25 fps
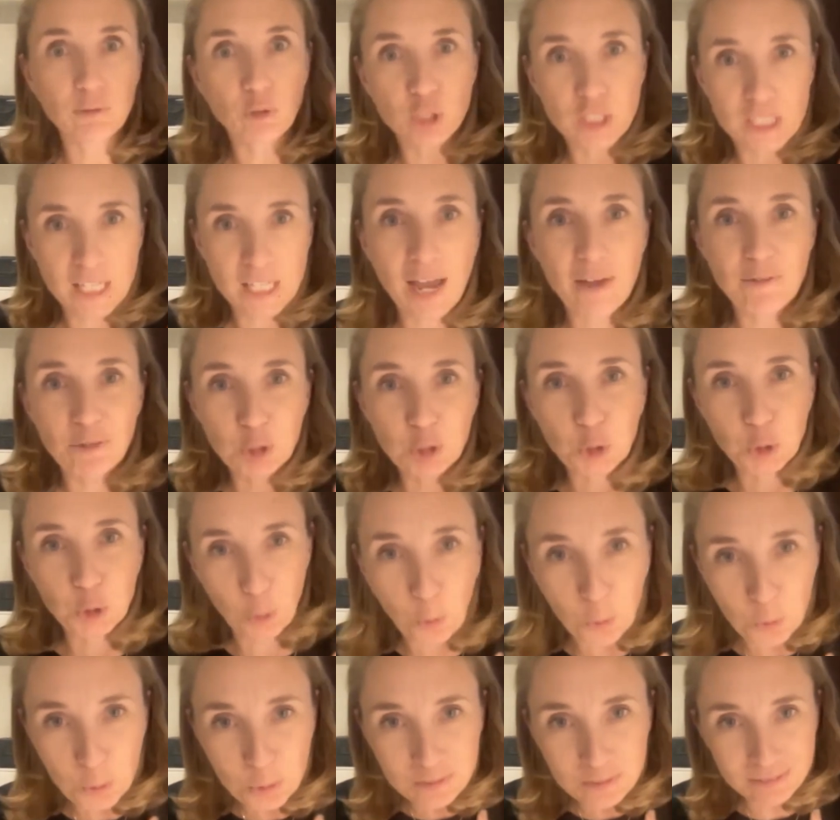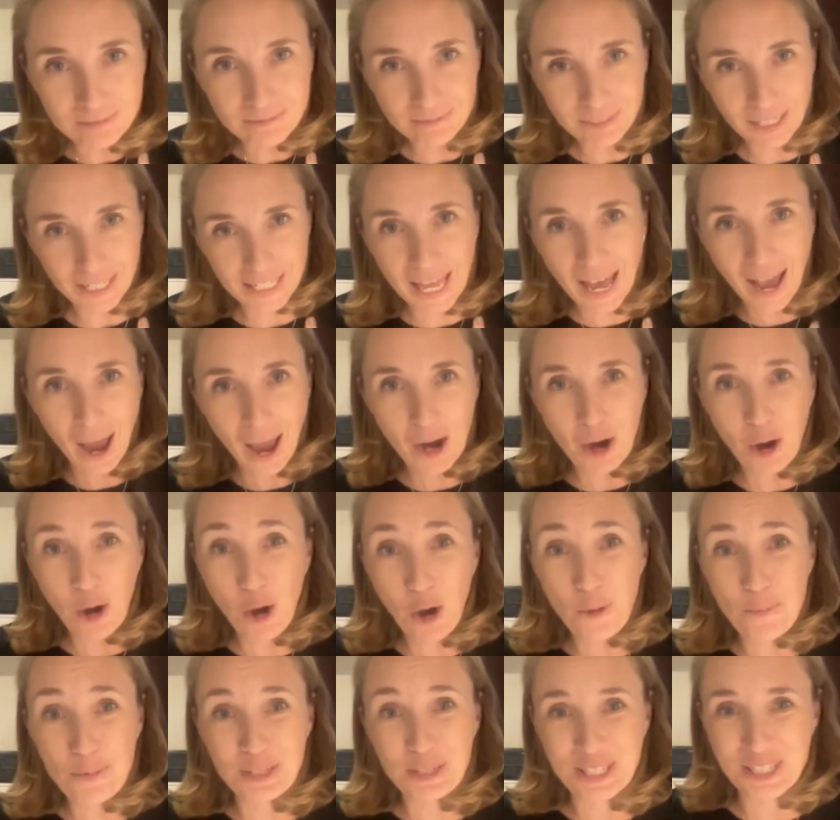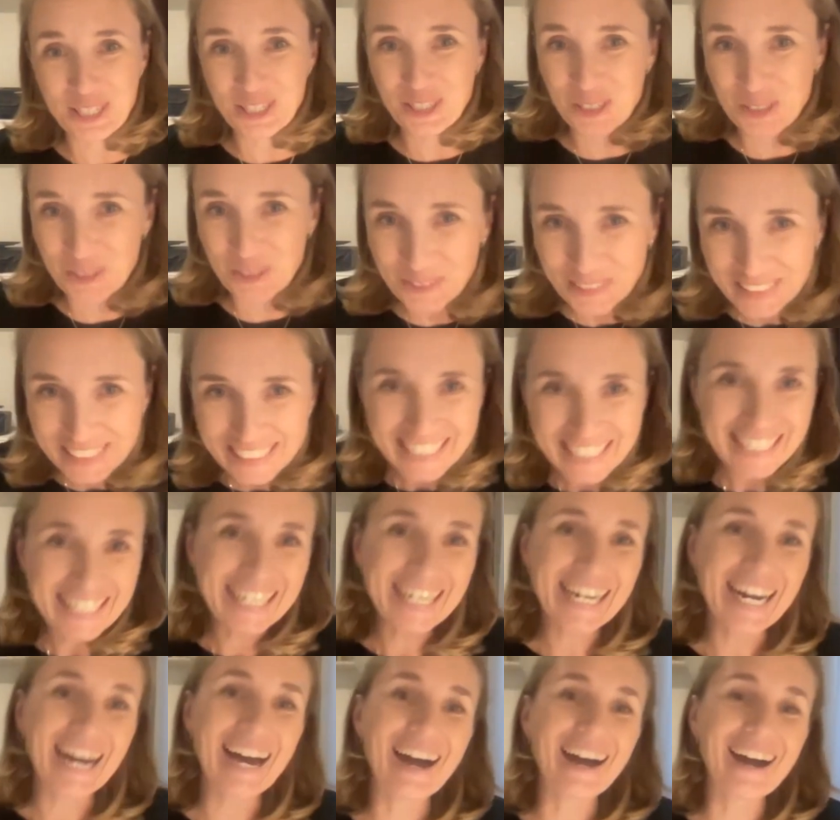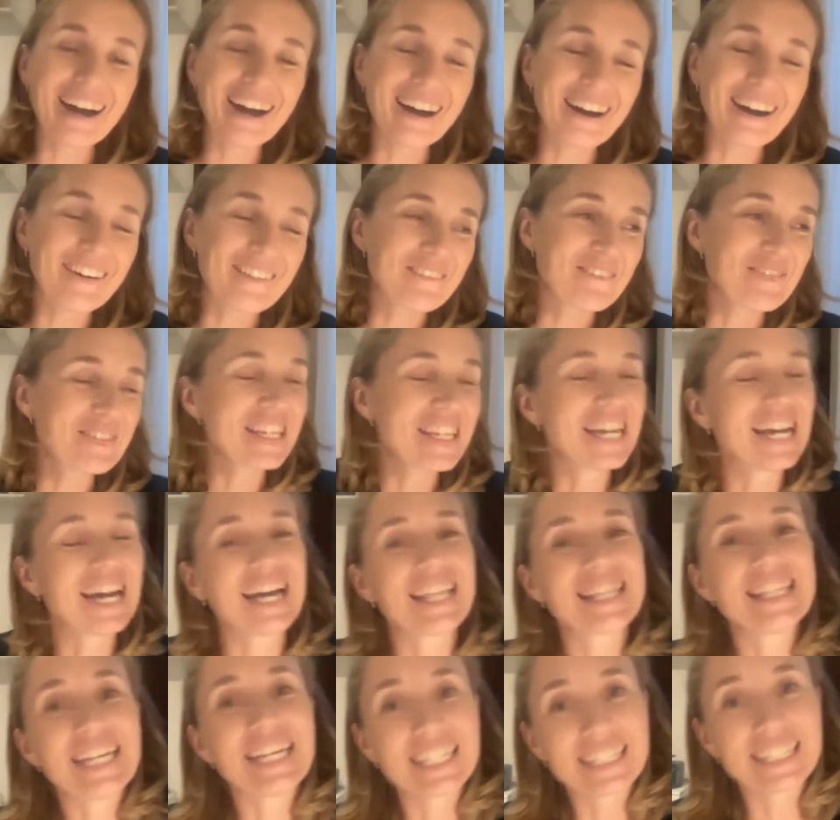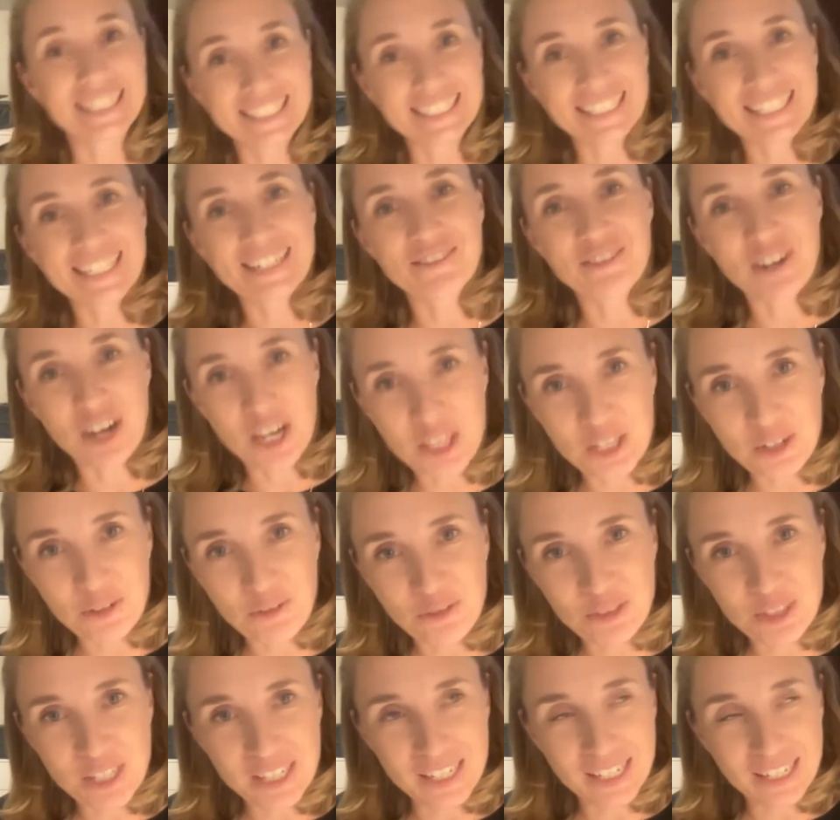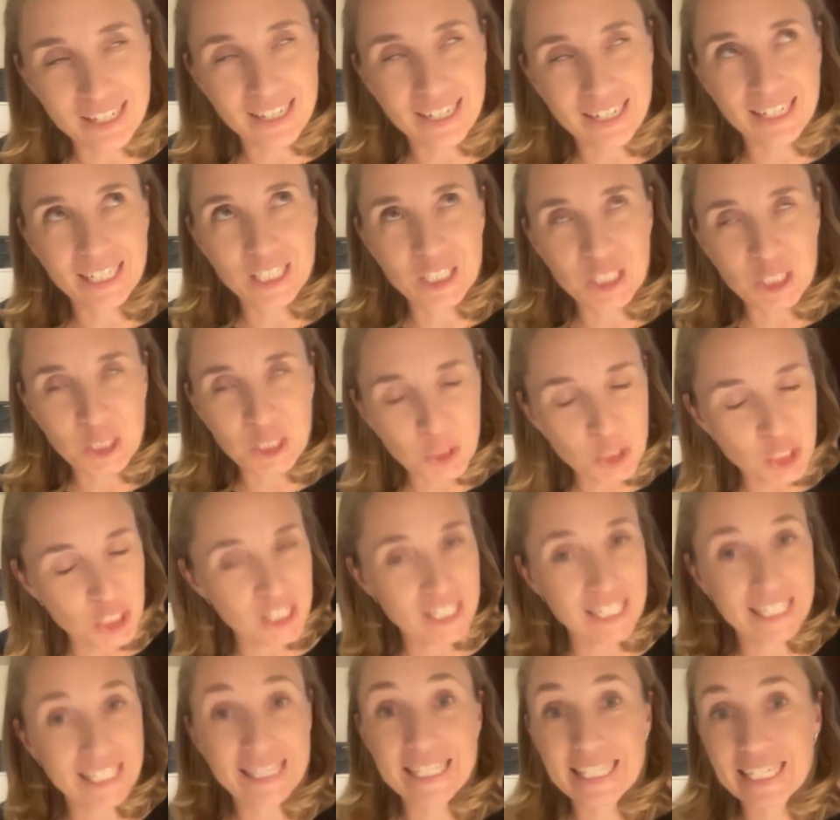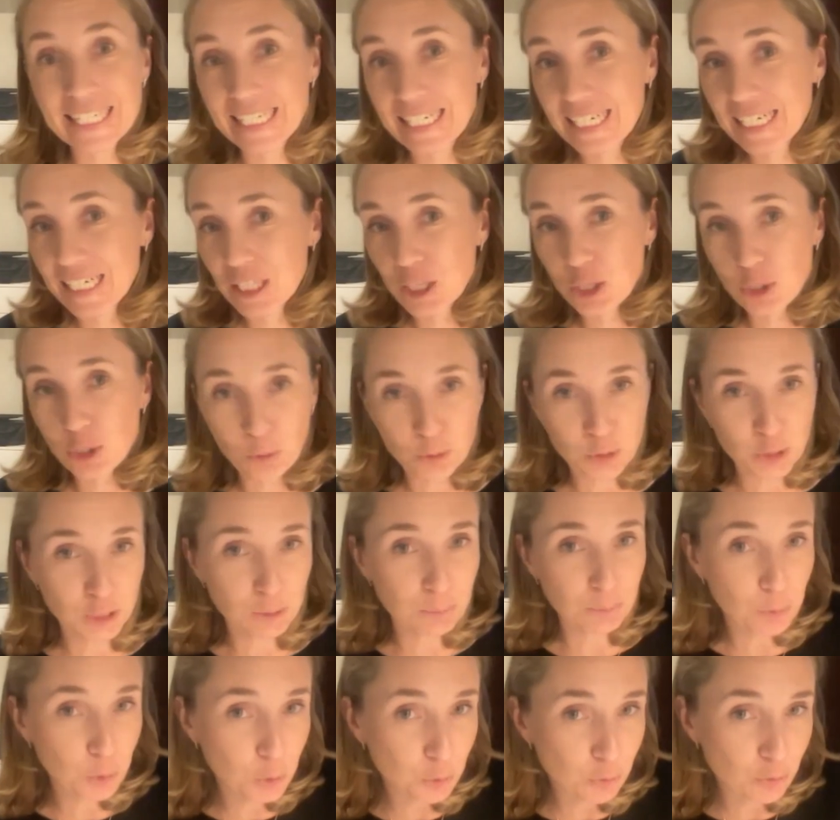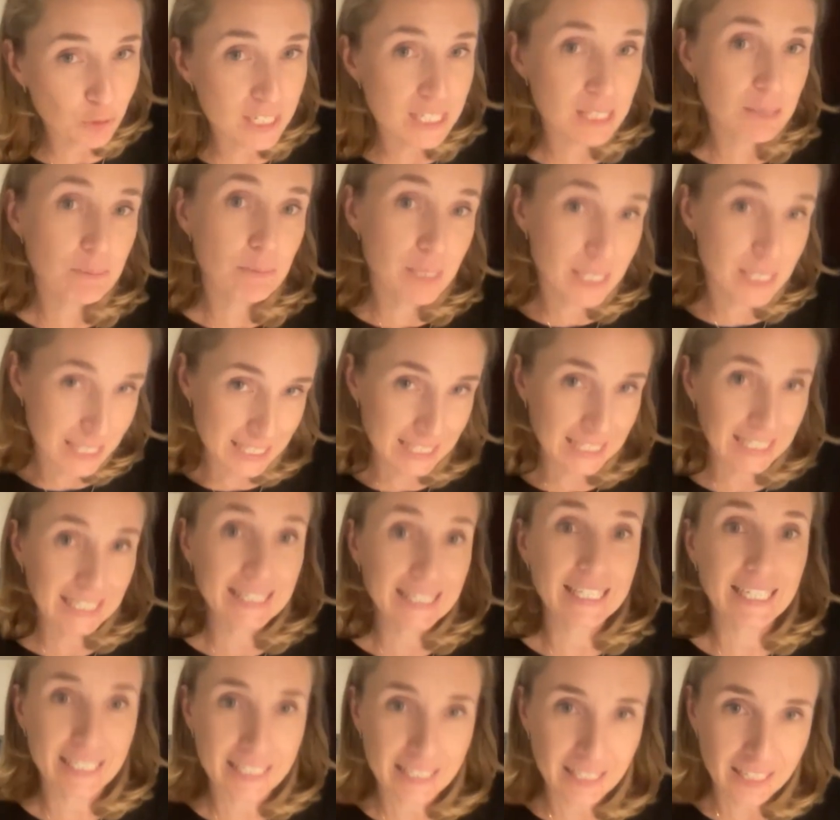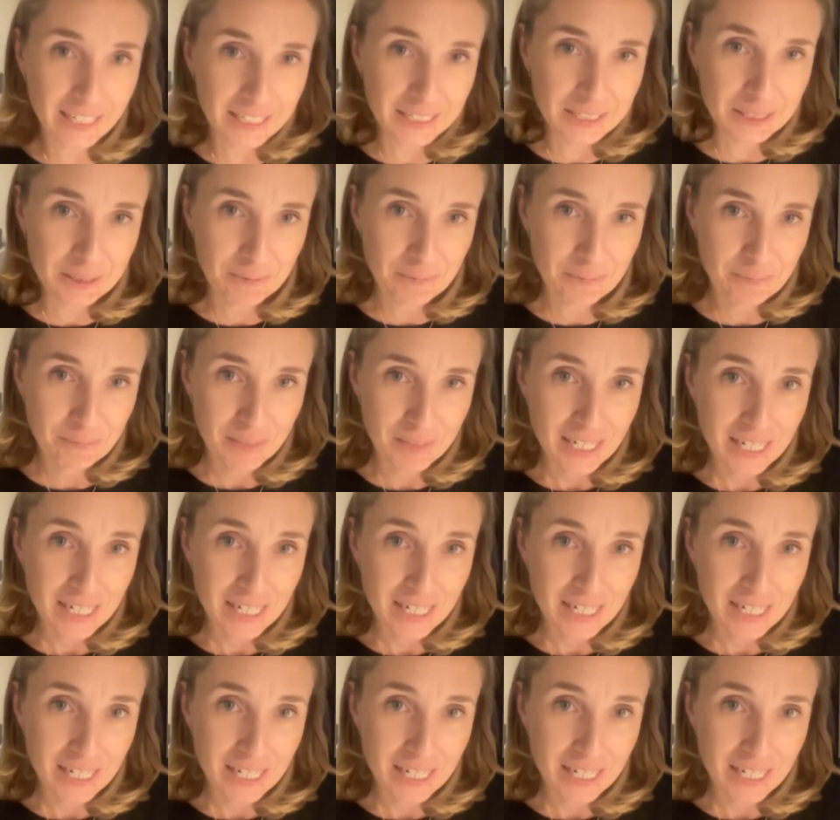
was, I was told, I hope it's true, that one of the exclusions that they cannot remove is missing a deadline